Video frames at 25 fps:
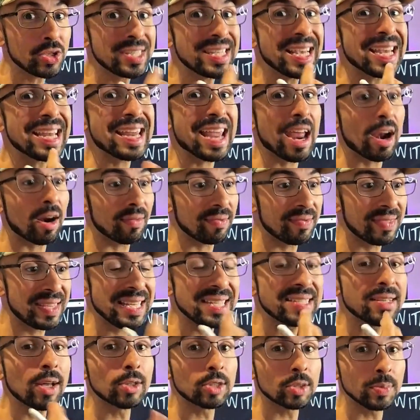to take care of
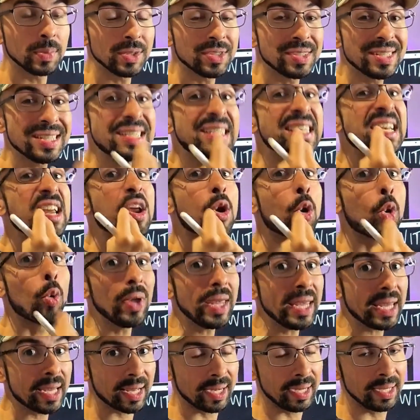this autoimmune disease
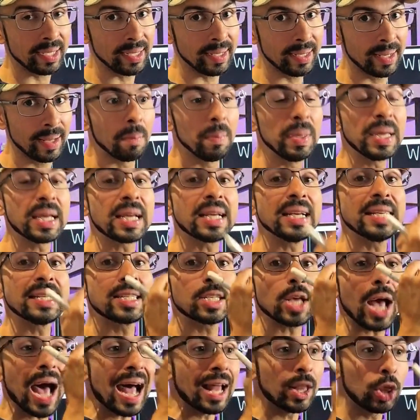quickly
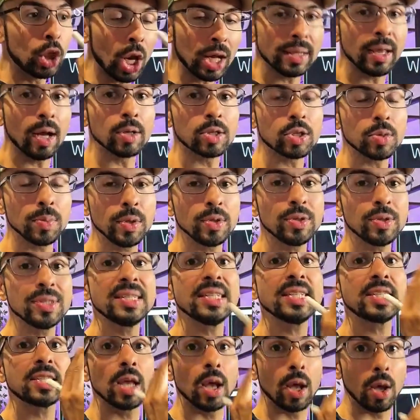because another autoimmune
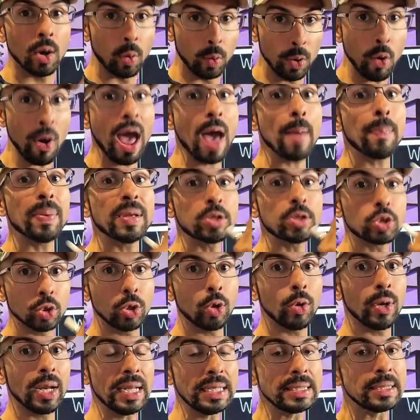disease will happen
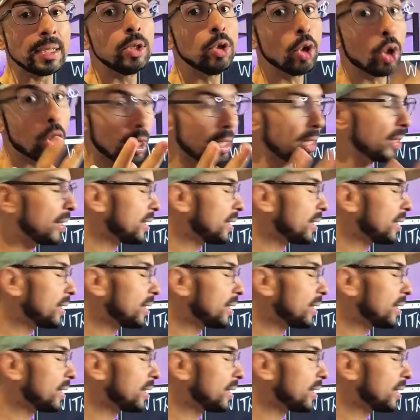sooner or later. You're going